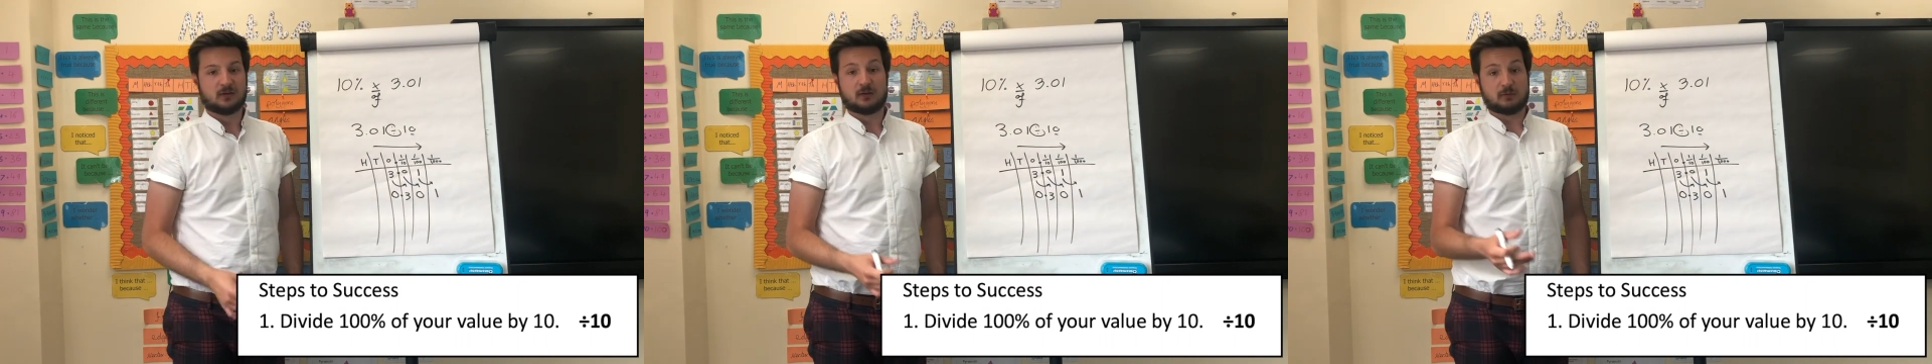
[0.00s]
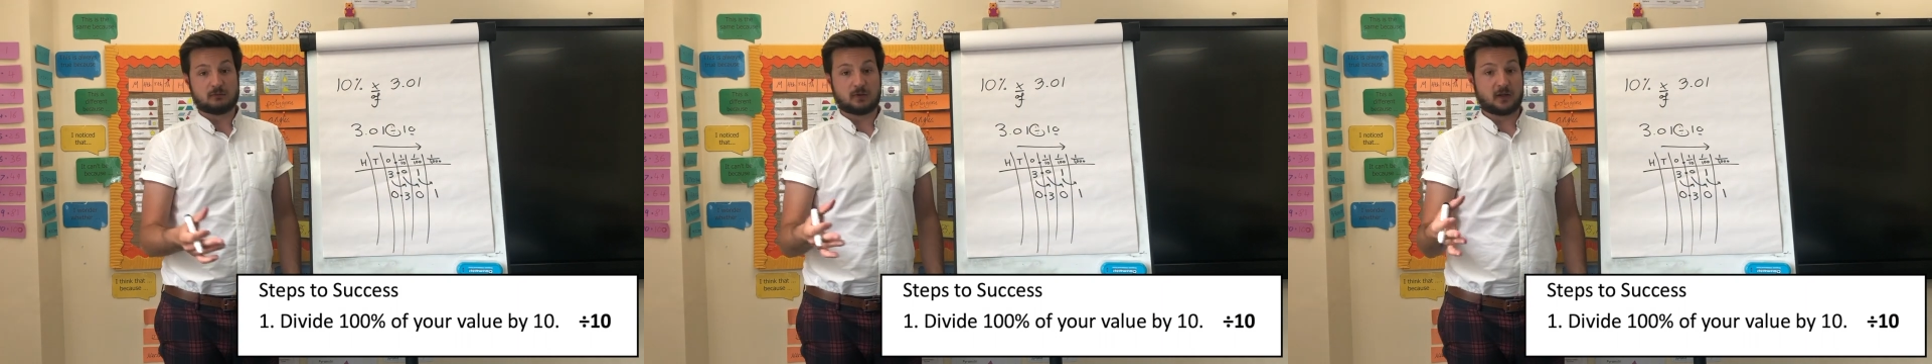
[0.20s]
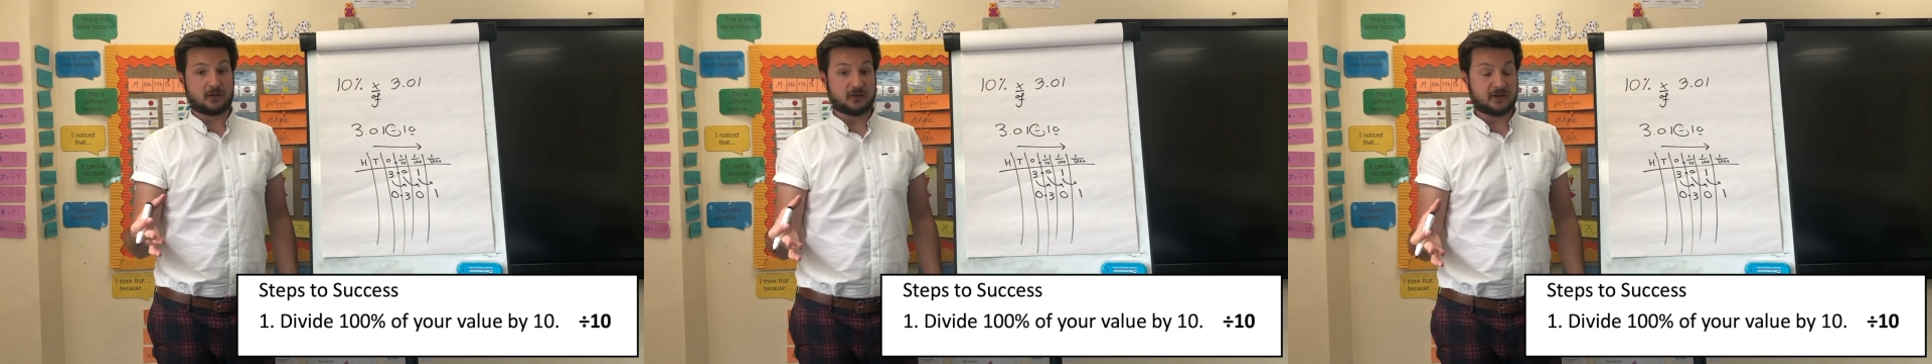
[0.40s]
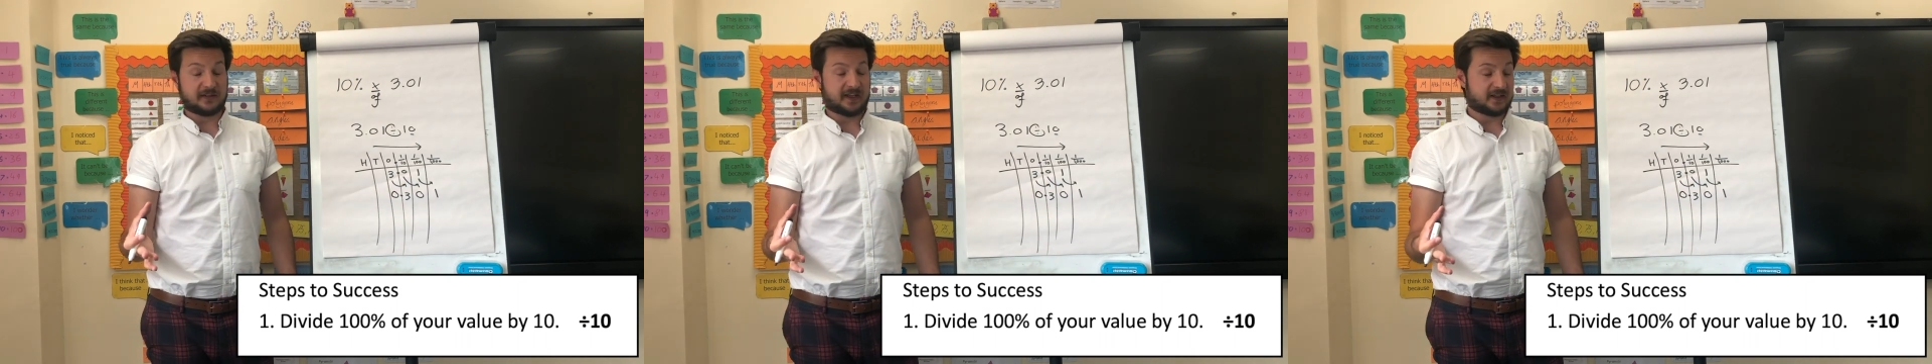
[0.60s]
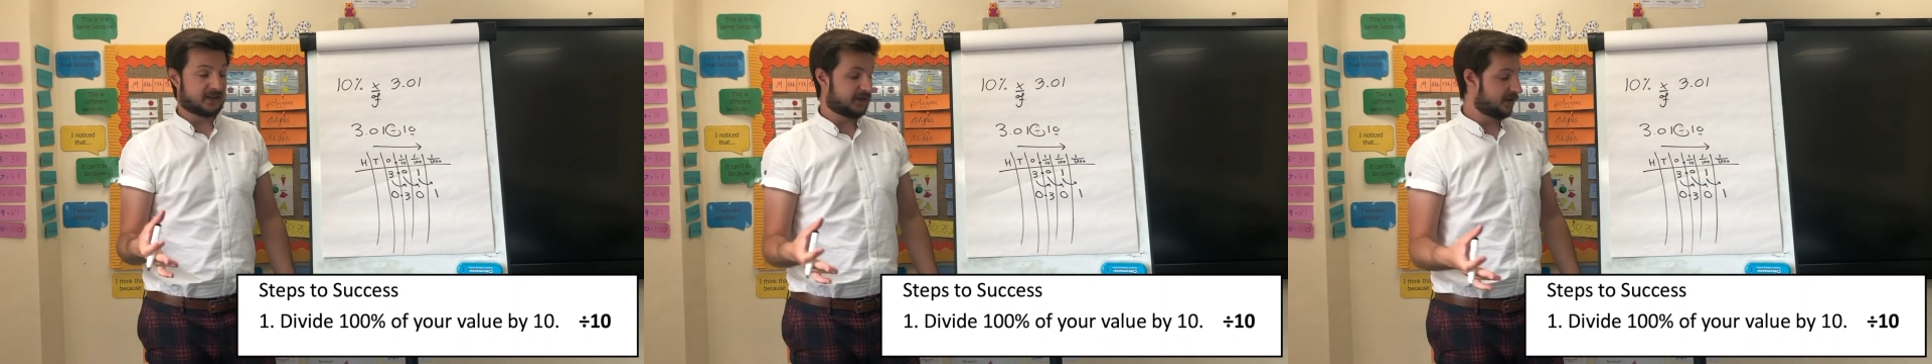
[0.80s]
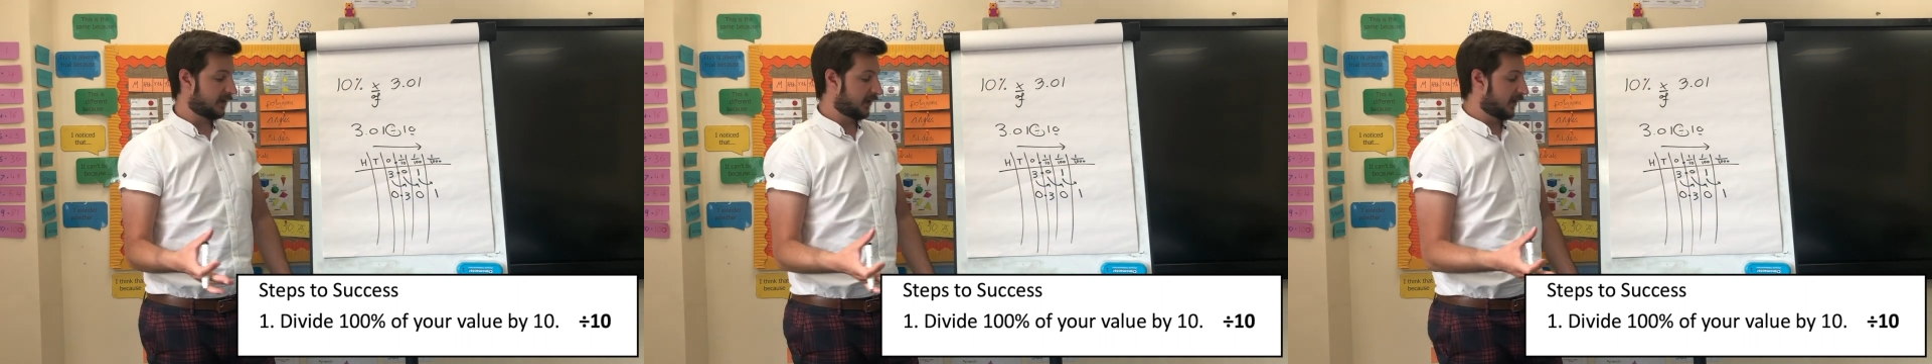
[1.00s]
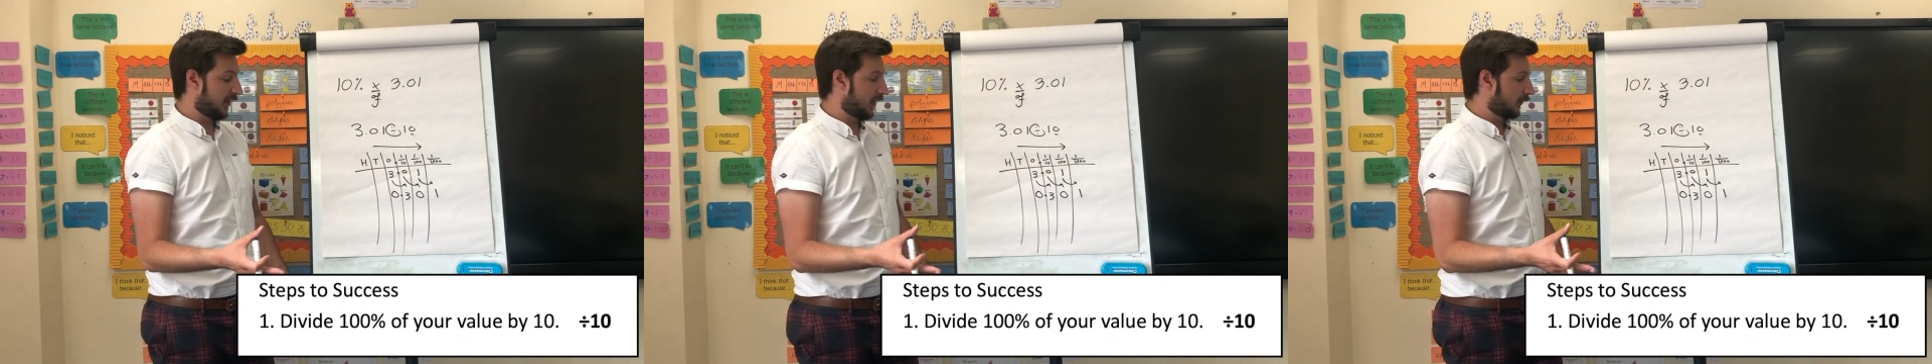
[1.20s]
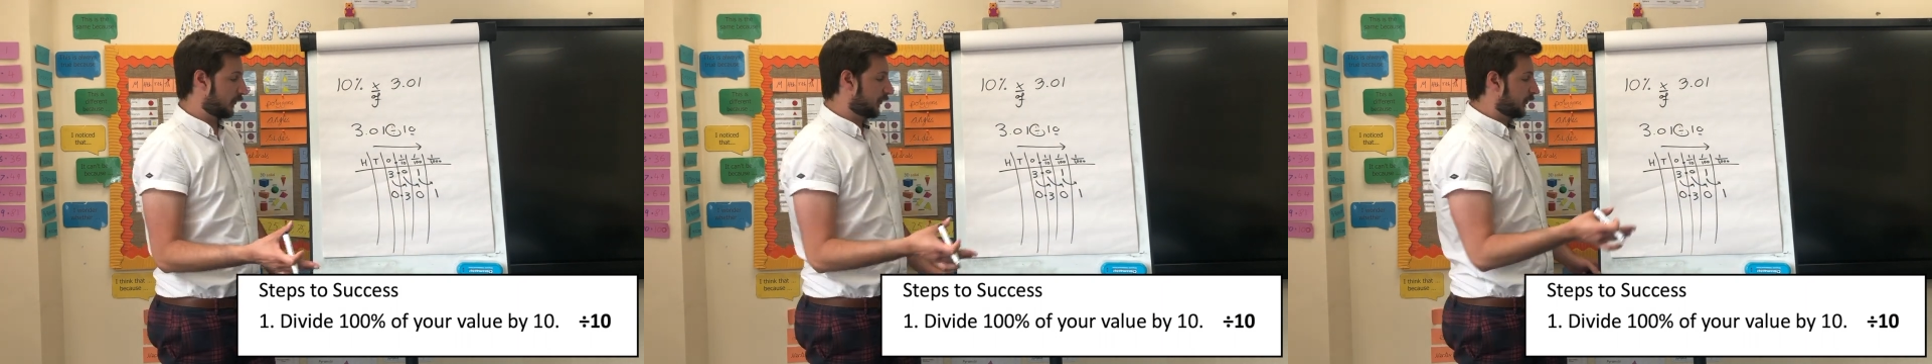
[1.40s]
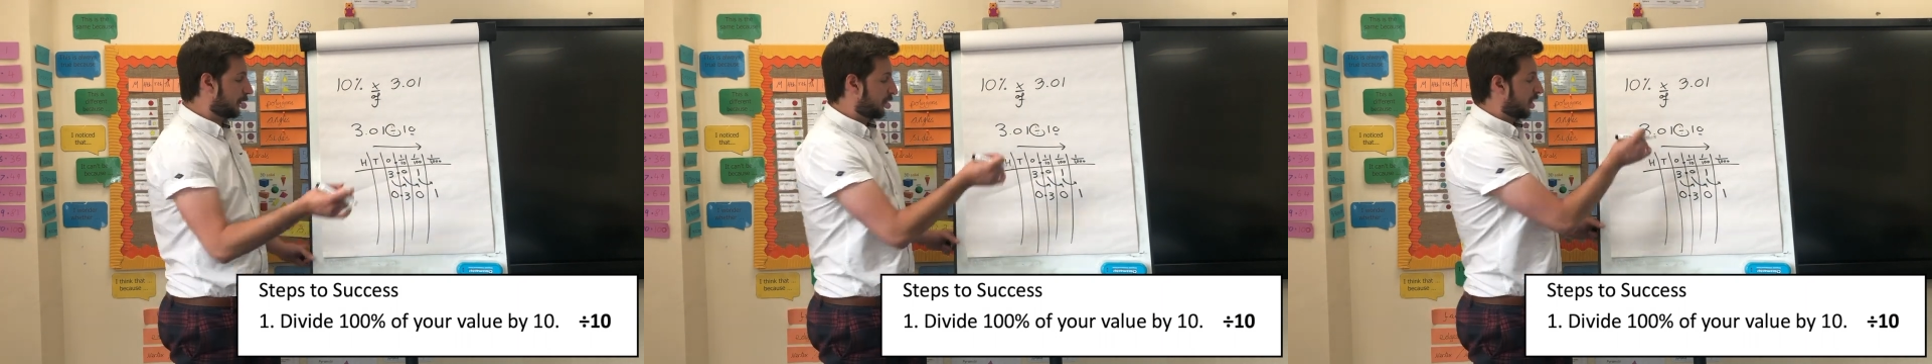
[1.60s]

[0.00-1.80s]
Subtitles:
rather than anything else.